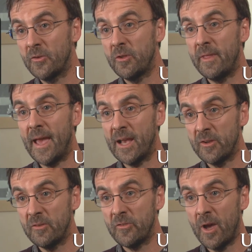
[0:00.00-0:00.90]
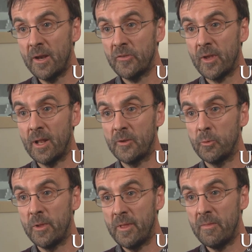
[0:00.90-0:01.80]
to the actin cytoskeleton
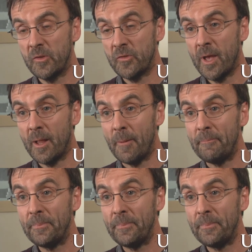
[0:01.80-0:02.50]
within the cell.